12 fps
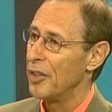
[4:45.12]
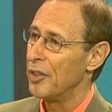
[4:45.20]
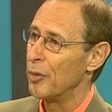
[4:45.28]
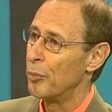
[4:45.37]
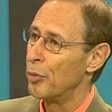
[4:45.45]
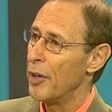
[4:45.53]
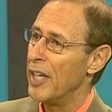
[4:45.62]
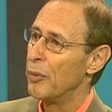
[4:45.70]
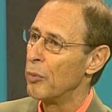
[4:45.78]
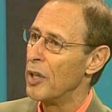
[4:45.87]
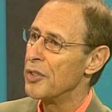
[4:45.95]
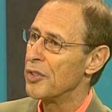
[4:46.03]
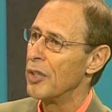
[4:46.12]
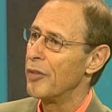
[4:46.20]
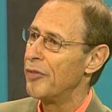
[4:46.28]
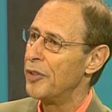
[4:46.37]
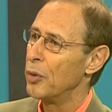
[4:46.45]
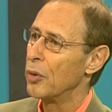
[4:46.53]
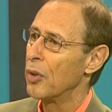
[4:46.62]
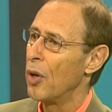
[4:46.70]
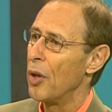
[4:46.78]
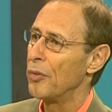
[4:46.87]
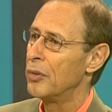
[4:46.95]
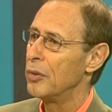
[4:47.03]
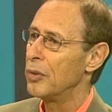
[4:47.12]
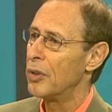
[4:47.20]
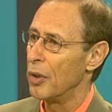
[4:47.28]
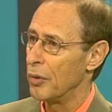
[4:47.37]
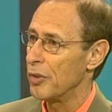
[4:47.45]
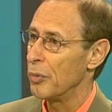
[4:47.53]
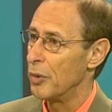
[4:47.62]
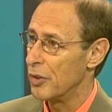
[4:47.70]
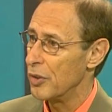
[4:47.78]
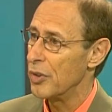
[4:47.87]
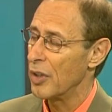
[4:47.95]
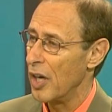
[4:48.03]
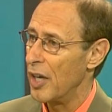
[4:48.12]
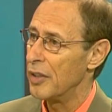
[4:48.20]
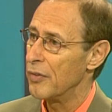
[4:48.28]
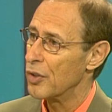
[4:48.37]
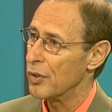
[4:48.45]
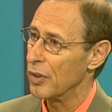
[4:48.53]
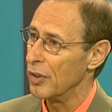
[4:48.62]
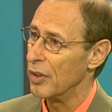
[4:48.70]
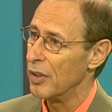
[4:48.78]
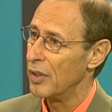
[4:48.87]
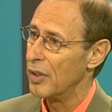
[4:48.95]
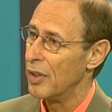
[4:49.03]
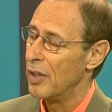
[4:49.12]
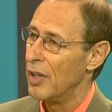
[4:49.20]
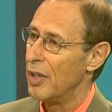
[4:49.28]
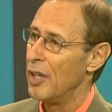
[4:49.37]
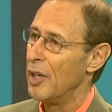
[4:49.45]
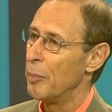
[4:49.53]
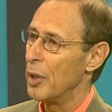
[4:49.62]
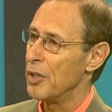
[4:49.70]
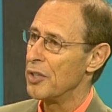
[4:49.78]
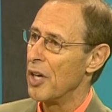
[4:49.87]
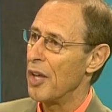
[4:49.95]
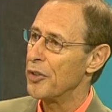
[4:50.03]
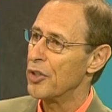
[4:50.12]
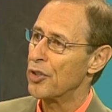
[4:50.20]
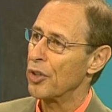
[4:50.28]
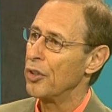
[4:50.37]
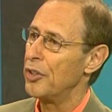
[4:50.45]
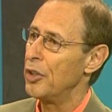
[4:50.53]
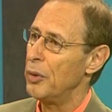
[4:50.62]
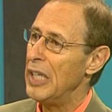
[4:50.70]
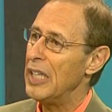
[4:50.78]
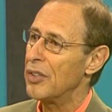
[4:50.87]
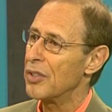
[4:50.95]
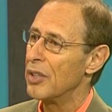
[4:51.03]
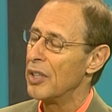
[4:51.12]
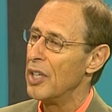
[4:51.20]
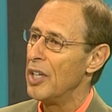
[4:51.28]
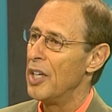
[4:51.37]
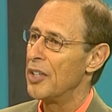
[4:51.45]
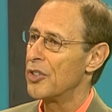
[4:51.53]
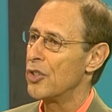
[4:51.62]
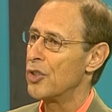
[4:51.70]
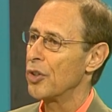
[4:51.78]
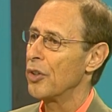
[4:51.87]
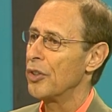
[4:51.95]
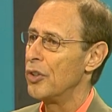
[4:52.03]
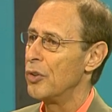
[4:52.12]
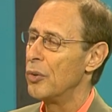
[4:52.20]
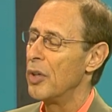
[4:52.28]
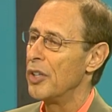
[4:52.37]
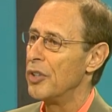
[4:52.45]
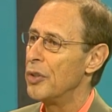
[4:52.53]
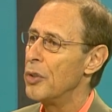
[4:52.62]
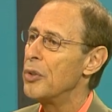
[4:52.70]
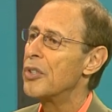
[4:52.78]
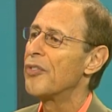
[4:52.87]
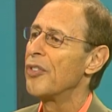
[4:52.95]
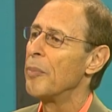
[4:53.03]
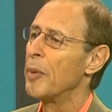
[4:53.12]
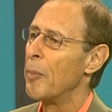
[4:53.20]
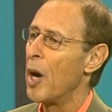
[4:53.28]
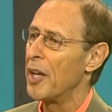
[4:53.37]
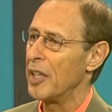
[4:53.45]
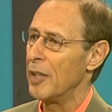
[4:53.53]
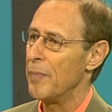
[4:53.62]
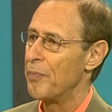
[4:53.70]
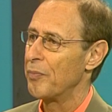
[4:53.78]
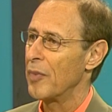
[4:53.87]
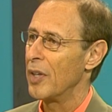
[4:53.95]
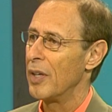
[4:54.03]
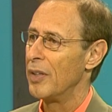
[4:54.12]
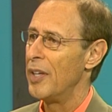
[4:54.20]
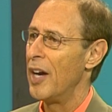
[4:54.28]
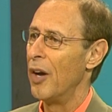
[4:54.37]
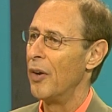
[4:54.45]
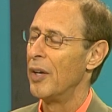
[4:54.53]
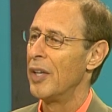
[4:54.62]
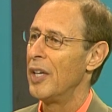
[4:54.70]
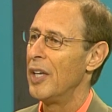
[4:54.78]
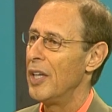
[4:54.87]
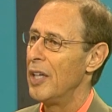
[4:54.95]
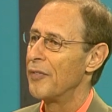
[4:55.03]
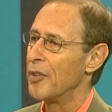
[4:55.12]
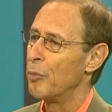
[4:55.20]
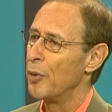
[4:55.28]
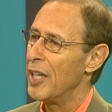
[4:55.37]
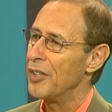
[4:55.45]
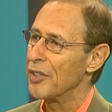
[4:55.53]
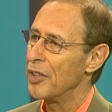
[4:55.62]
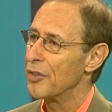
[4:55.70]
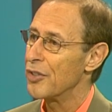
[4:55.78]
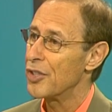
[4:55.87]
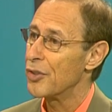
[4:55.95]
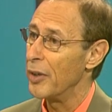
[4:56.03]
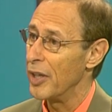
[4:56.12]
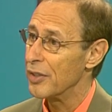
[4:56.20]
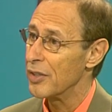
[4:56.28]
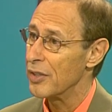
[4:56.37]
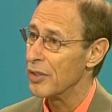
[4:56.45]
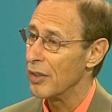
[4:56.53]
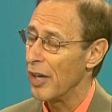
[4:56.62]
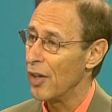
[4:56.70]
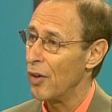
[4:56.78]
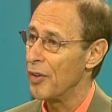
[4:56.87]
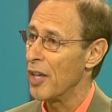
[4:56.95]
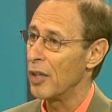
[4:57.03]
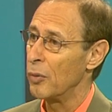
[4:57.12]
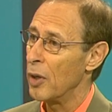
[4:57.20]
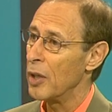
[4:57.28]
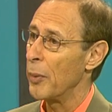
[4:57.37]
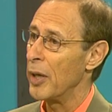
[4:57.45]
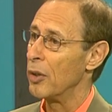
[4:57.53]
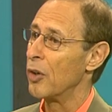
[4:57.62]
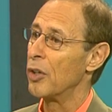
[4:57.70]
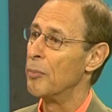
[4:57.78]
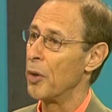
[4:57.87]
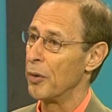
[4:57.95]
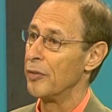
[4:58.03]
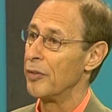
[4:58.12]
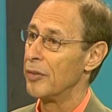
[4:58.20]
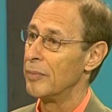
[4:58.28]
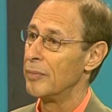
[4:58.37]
your brain runs on a fuel called glucose, which is a kind of sugar. But it's not the sugar you eat, it's the sugar you use from the body. Now, if the brain's under stress, I call that a runaway locomotive.